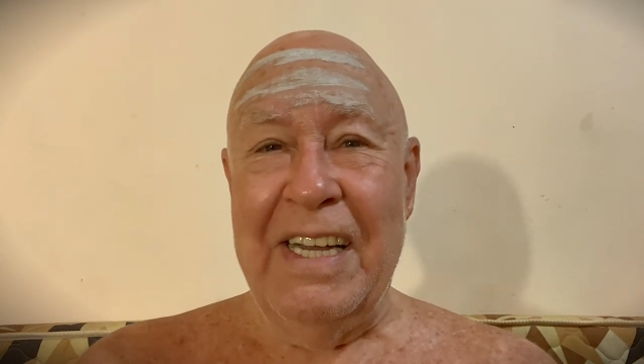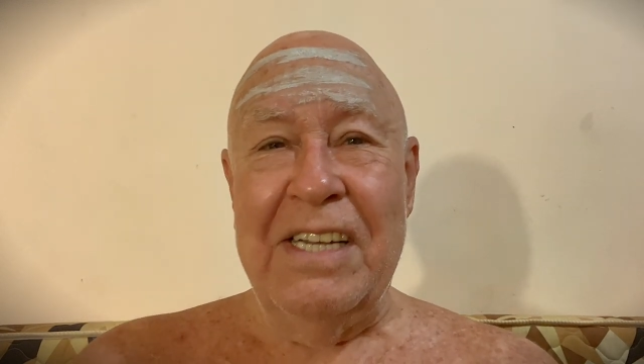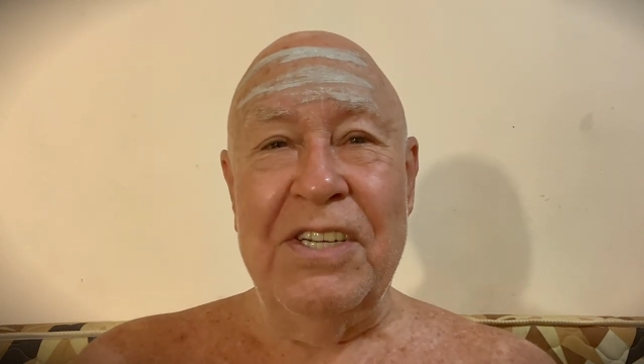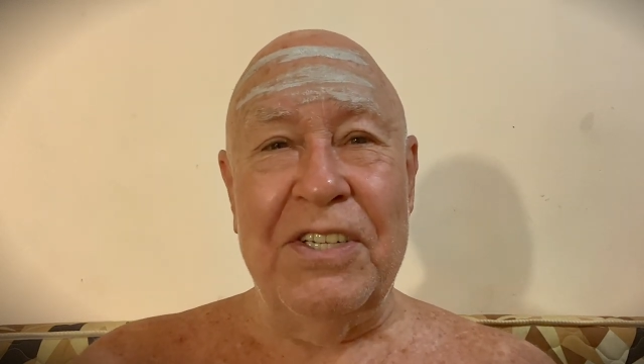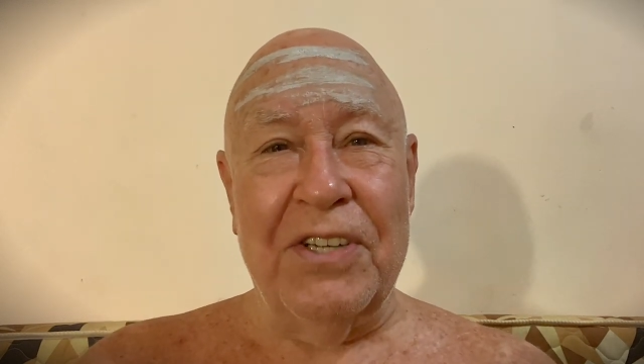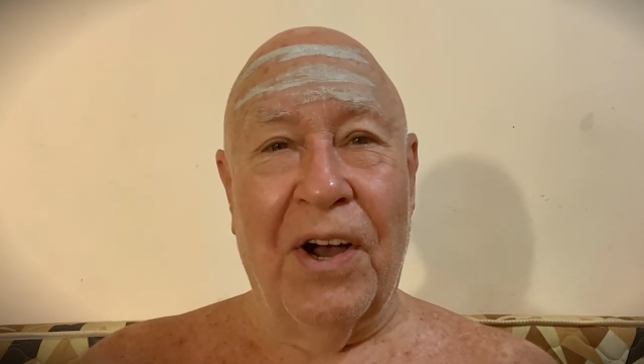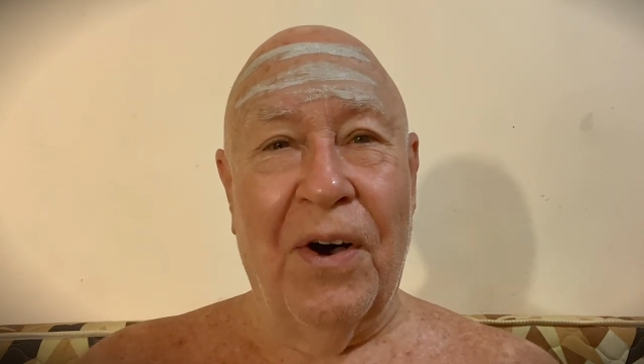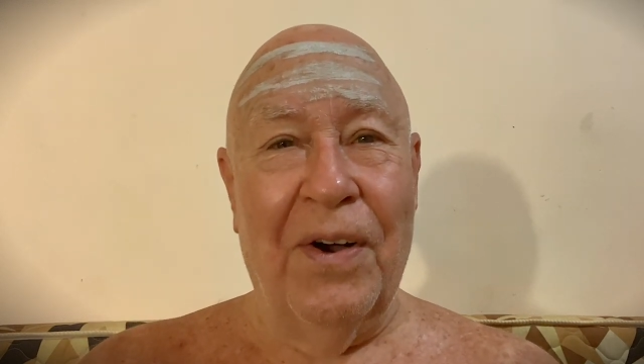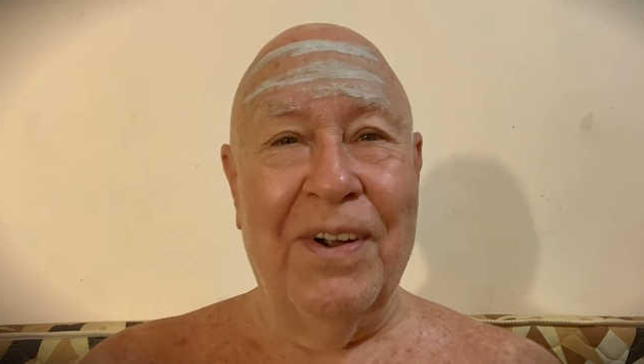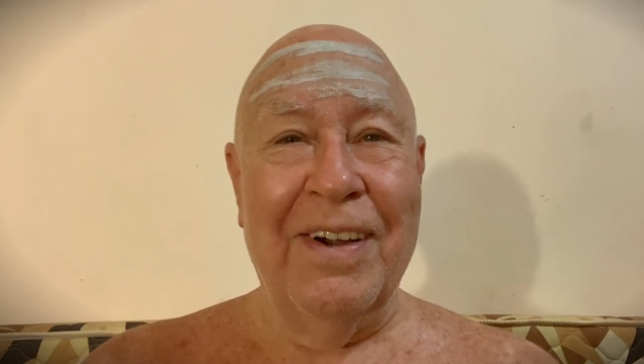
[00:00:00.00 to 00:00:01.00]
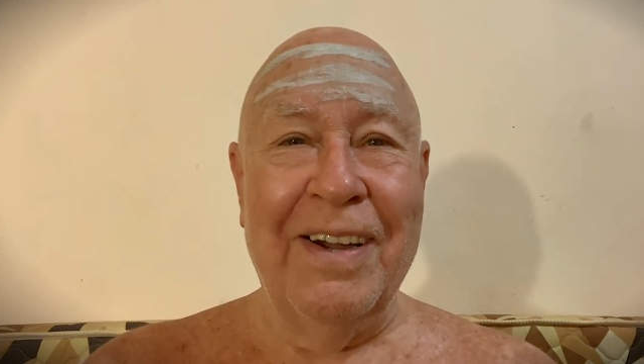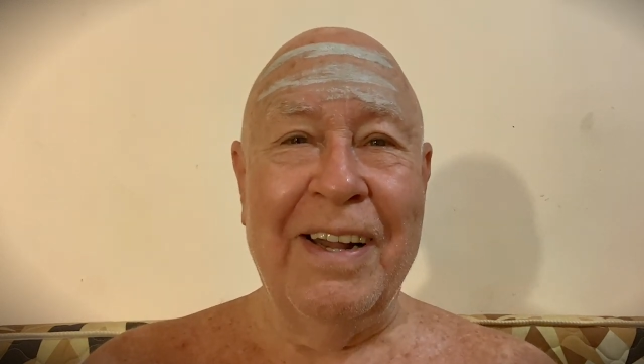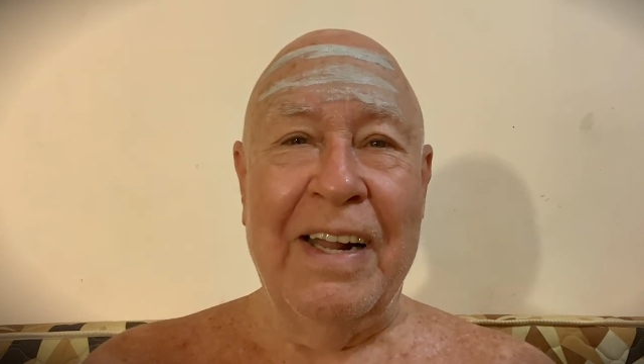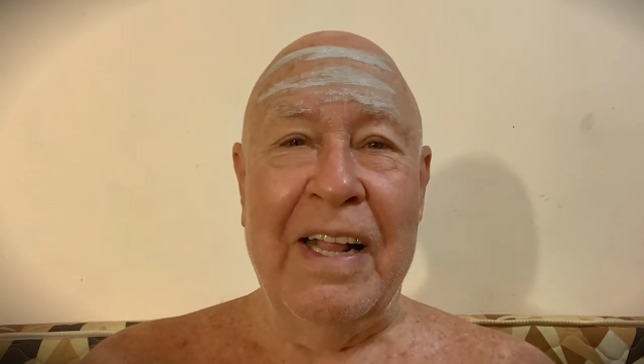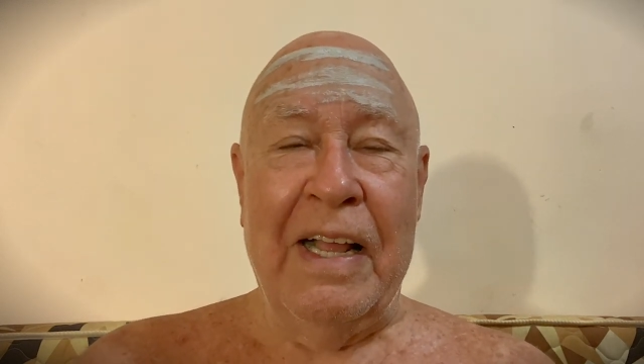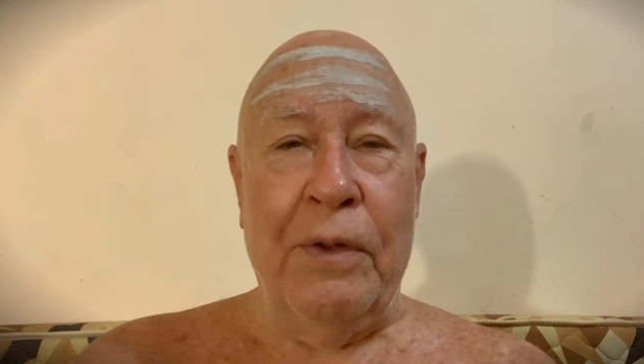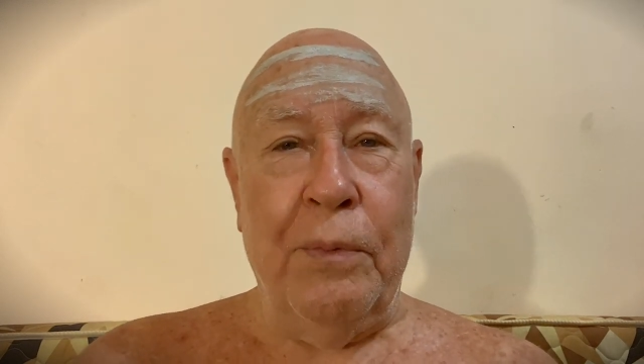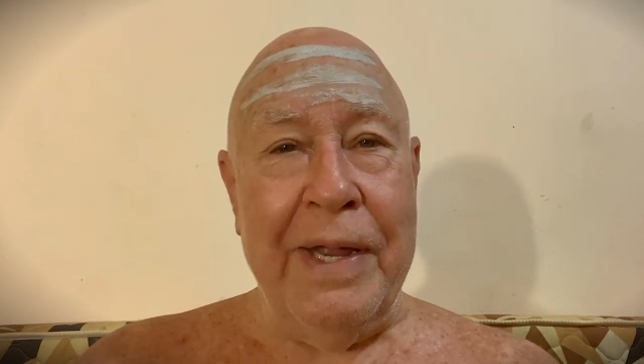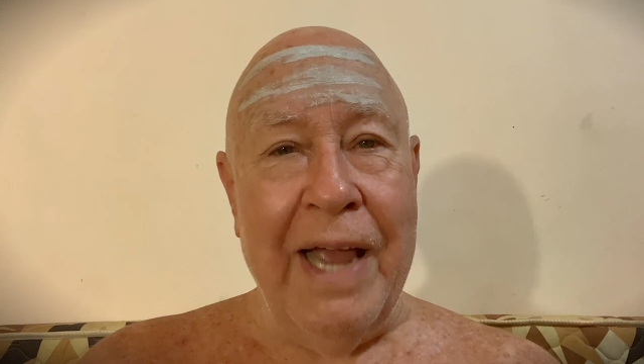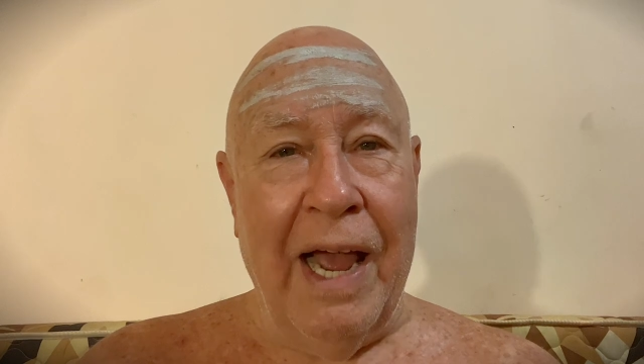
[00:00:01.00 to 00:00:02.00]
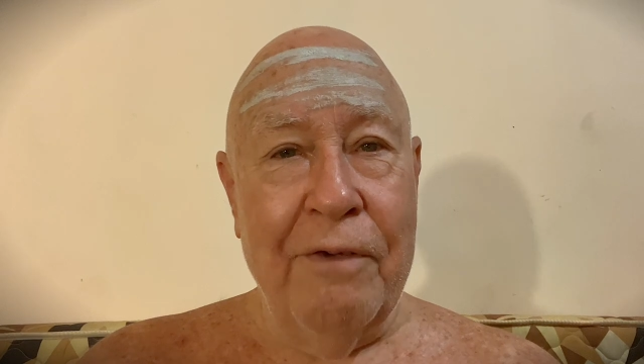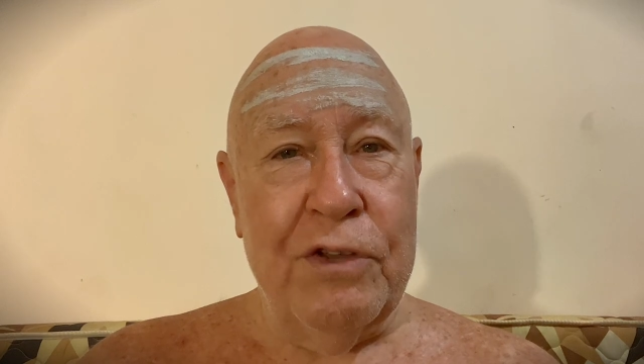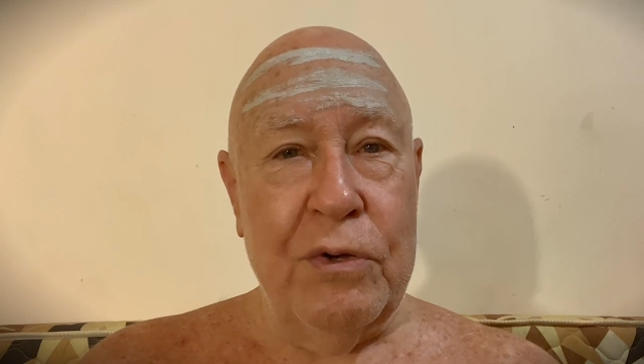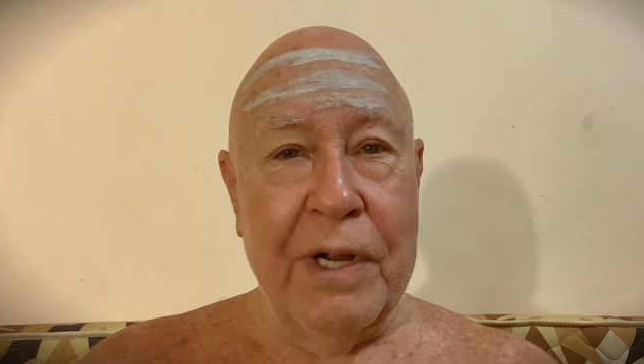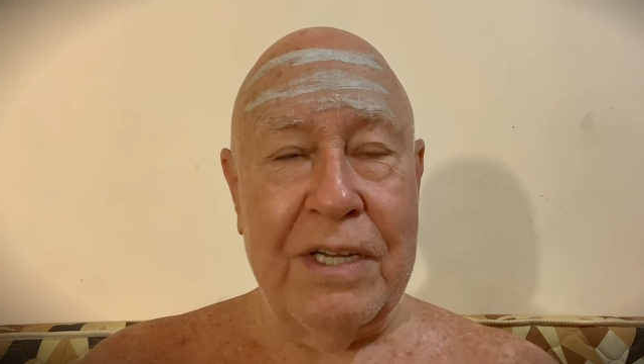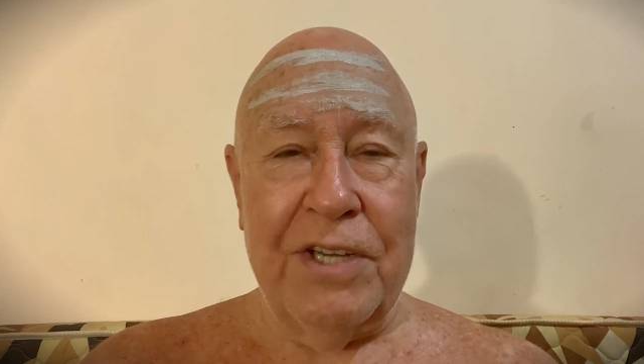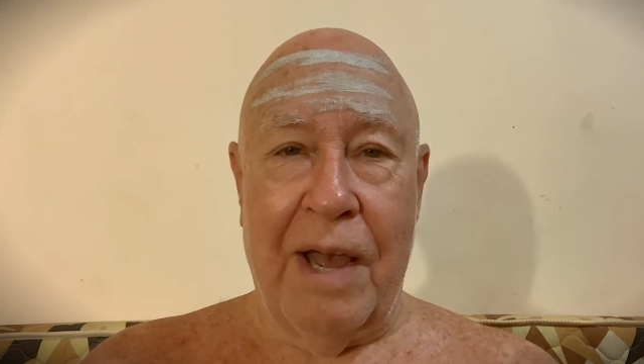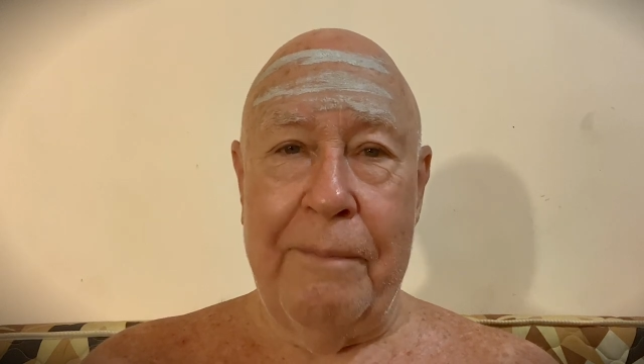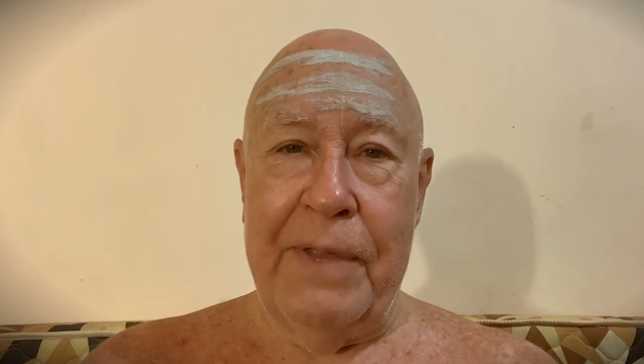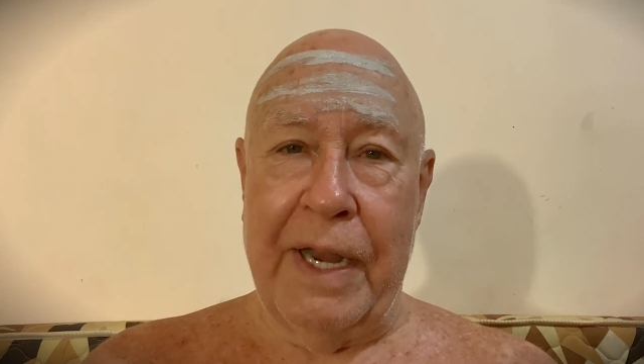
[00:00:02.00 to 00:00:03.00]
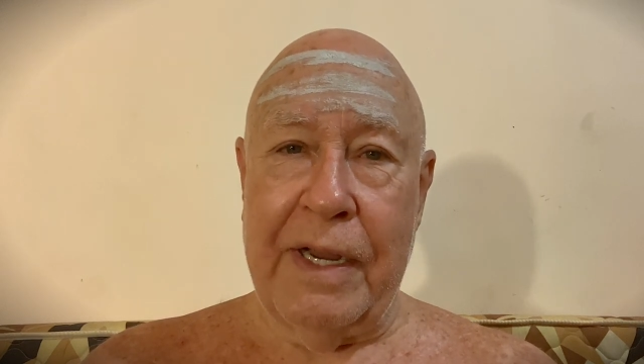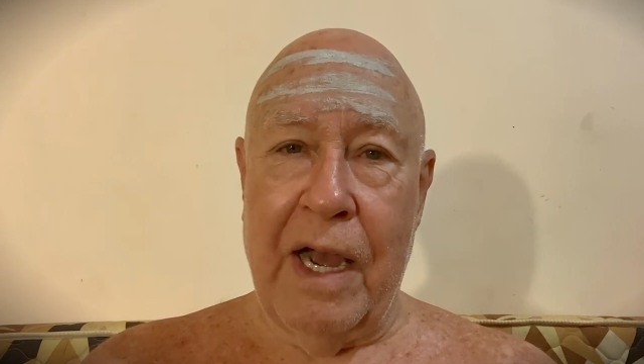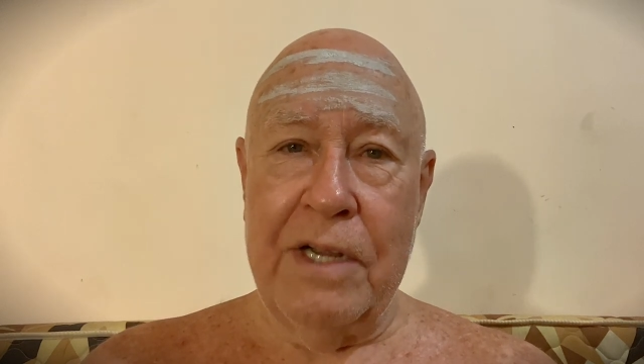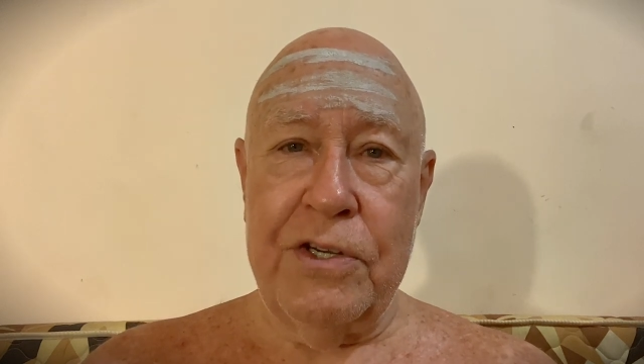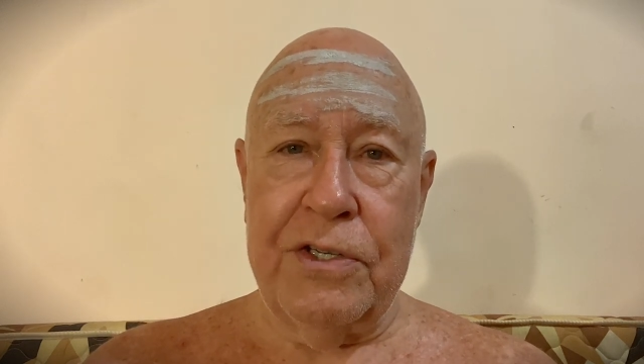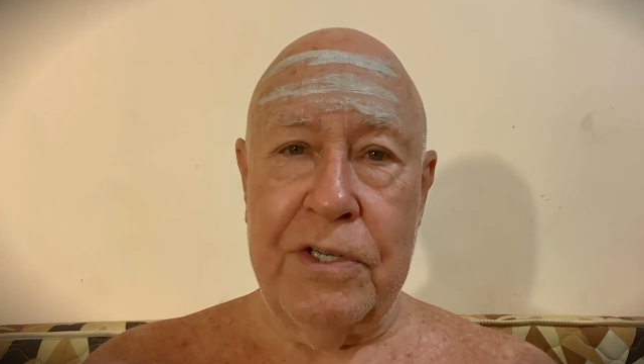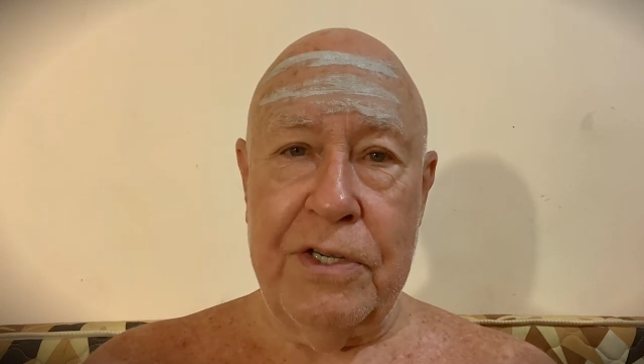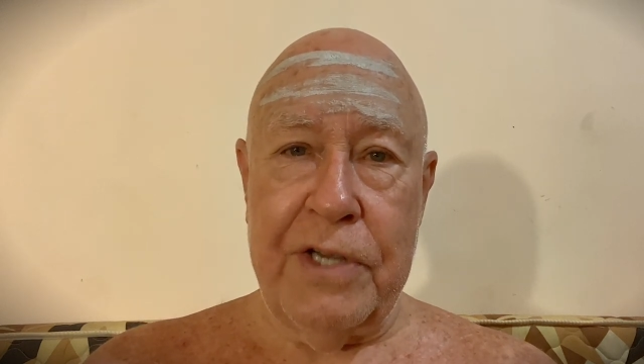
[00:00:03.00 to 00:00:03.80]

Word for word: so we have to accept that consciousness,